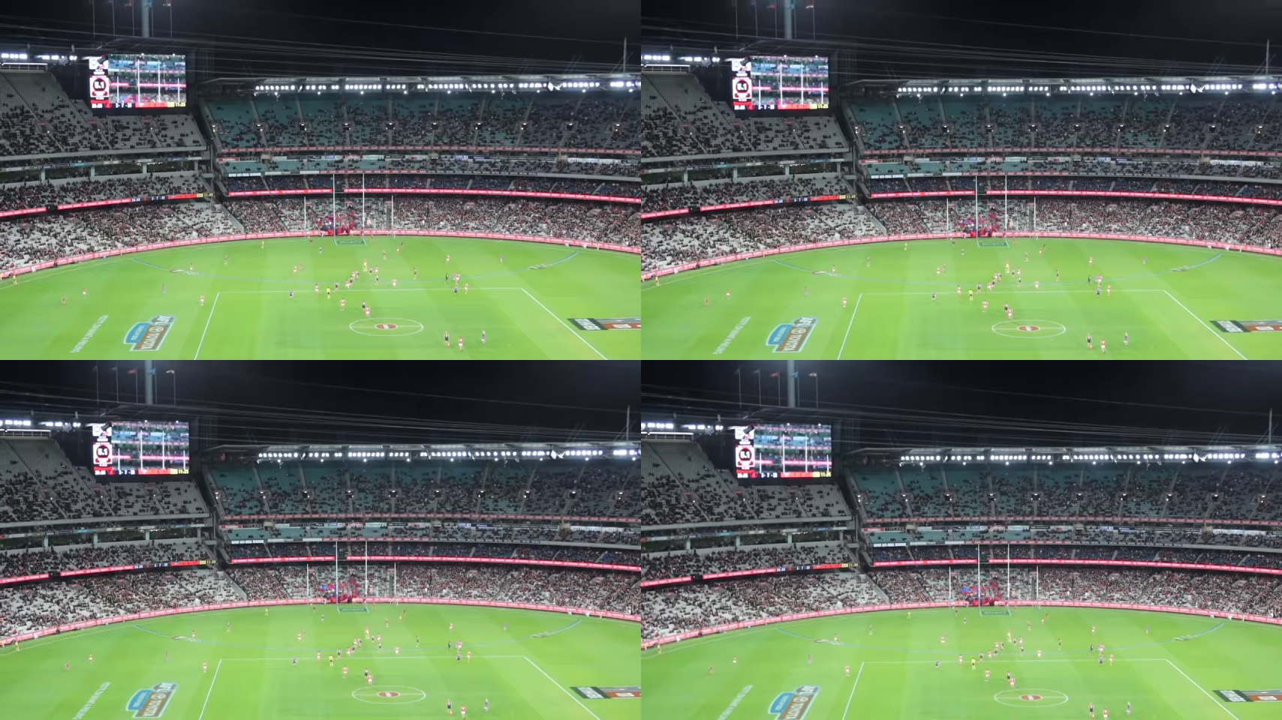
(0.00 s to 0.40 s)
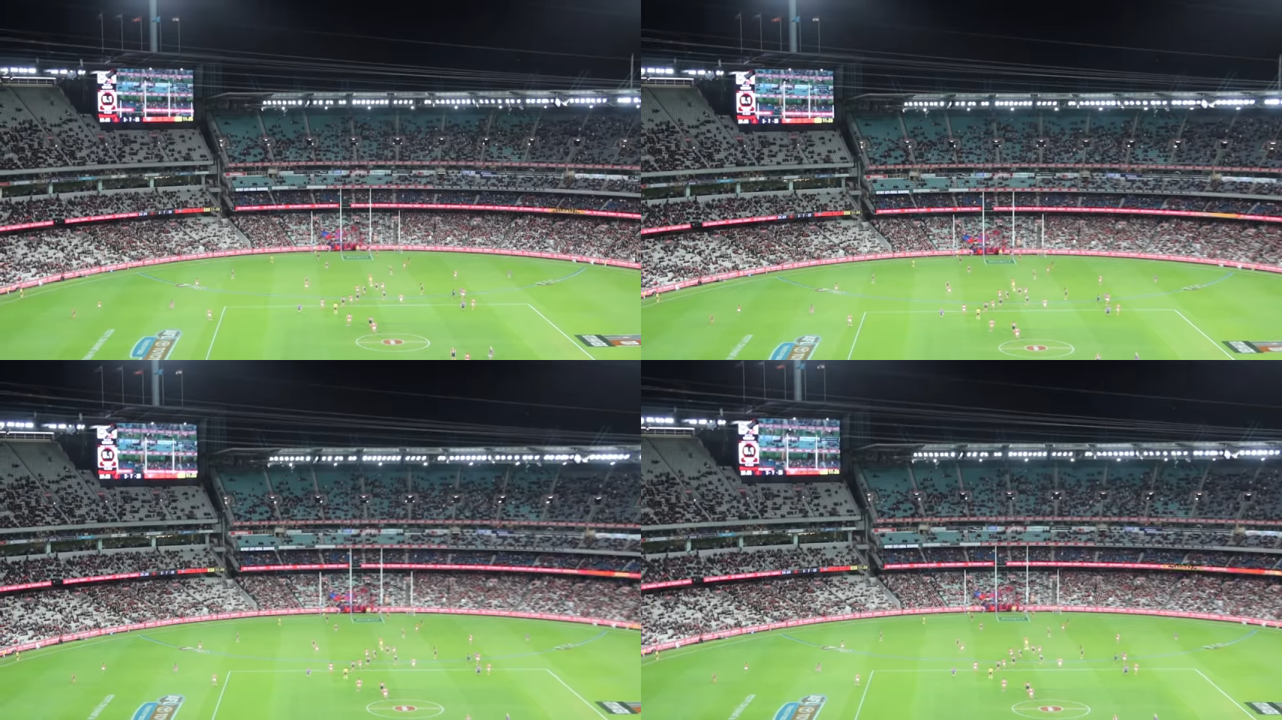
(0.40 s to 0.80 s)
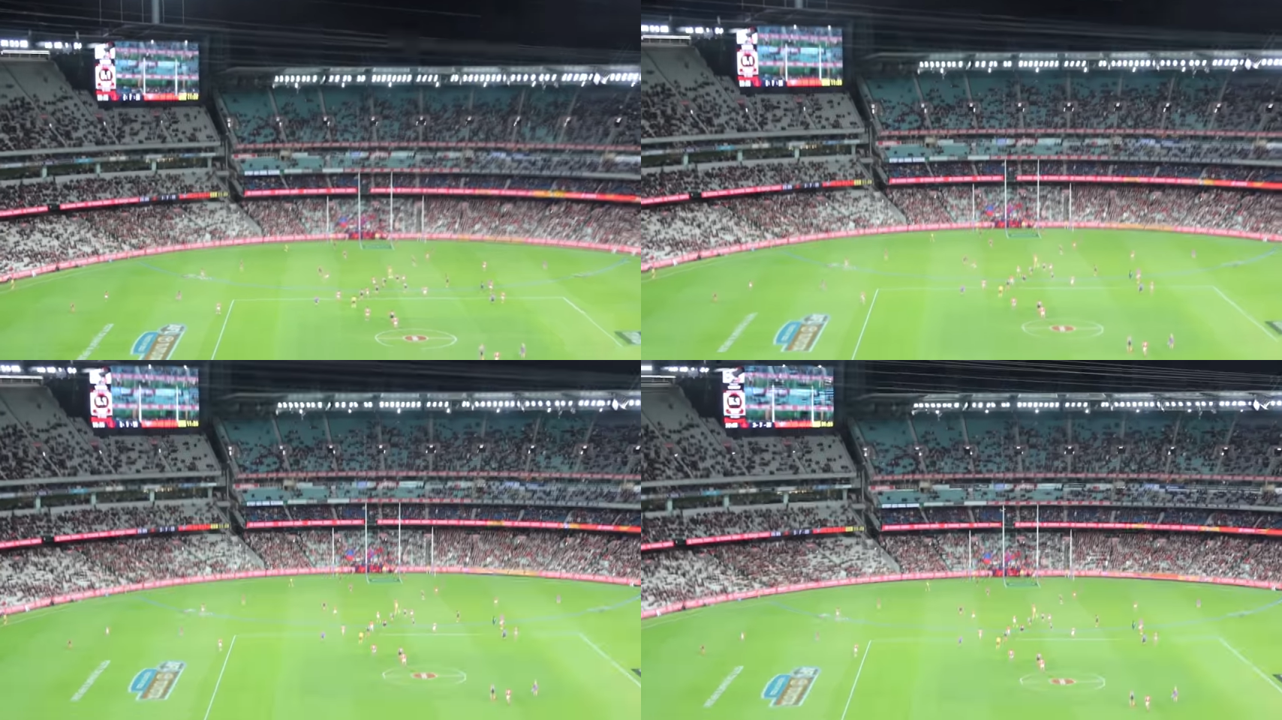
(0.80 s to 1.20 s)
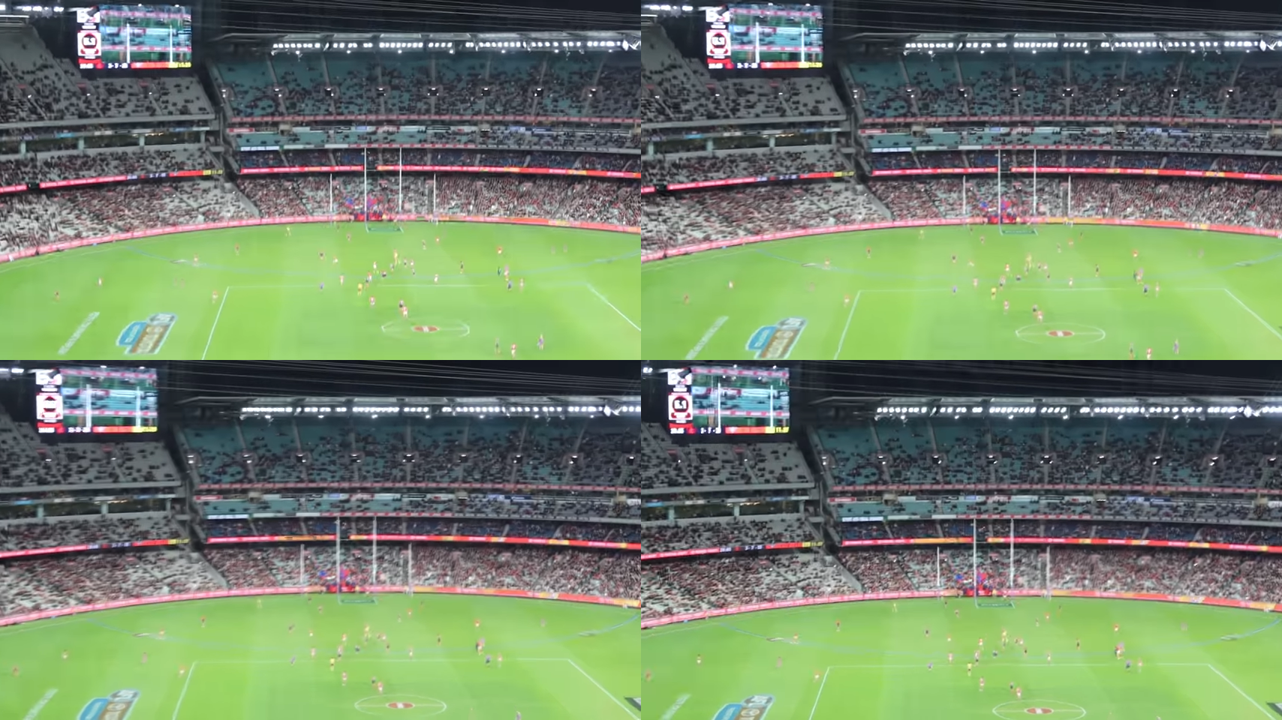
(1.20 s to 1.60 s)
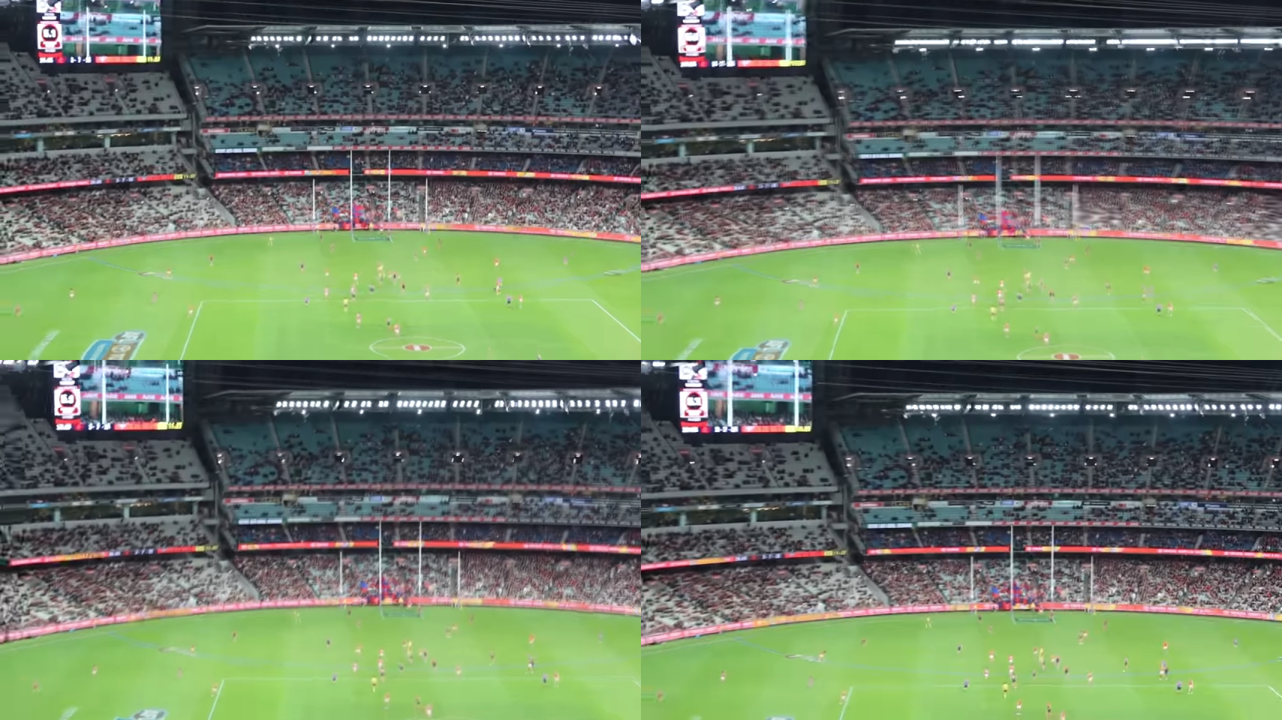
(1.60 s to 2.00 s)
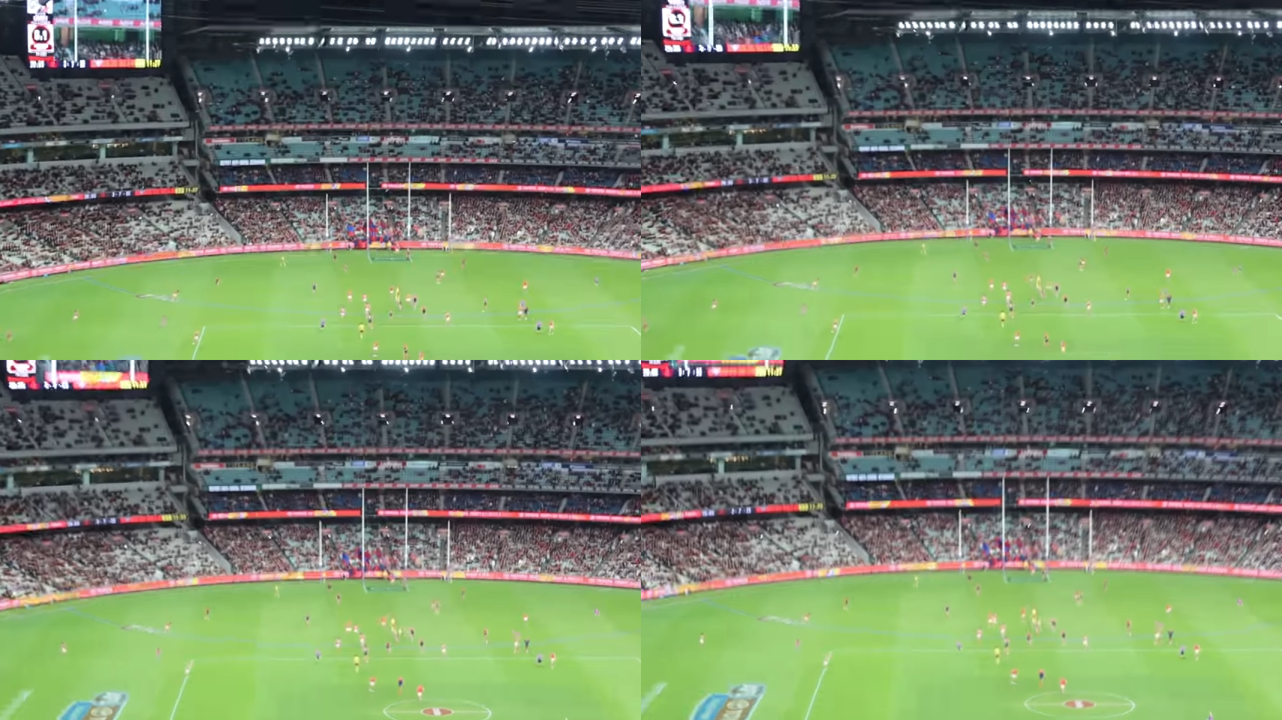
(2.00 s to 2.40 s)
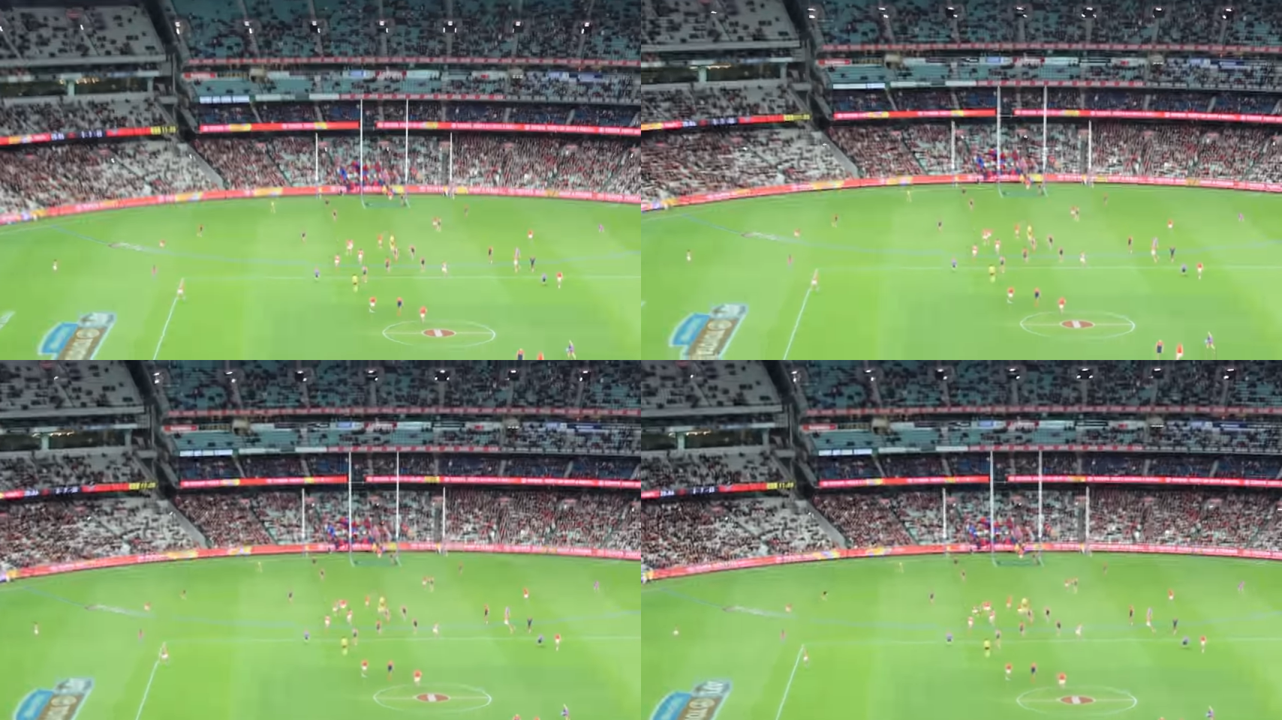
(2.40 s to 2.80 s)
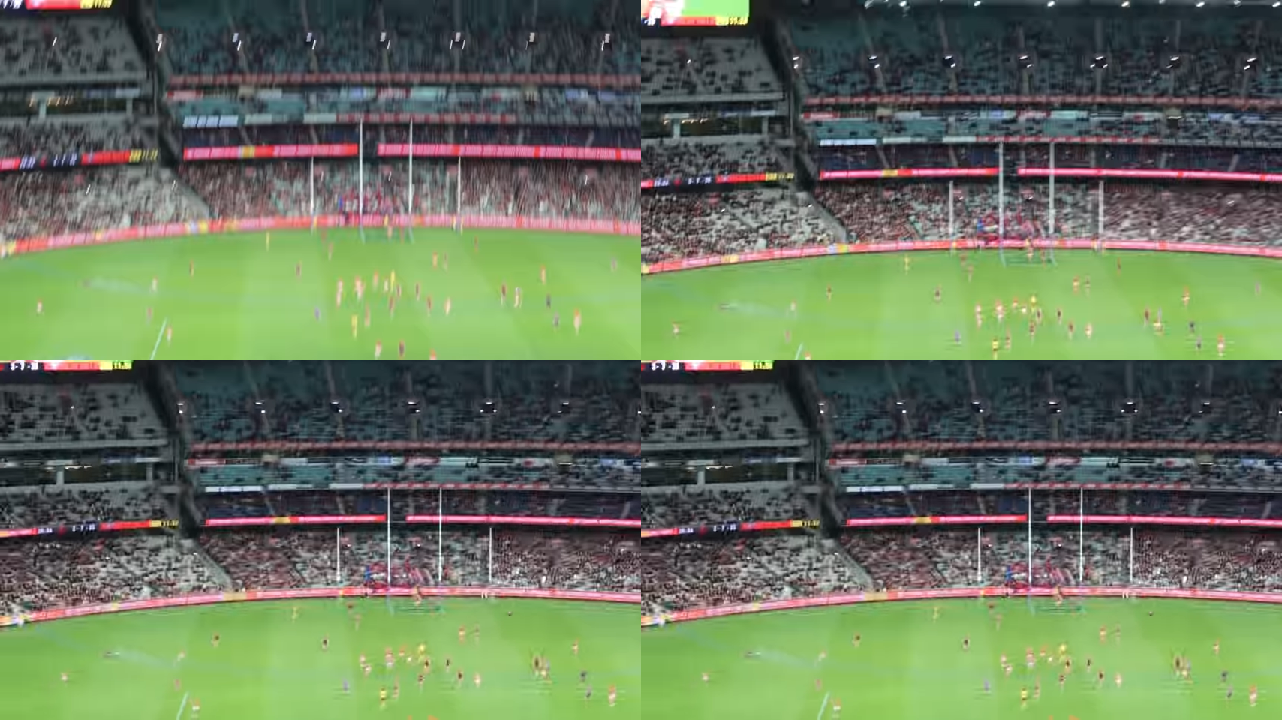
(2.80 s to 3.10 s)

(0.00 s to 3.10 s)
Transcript: (no speaker visible)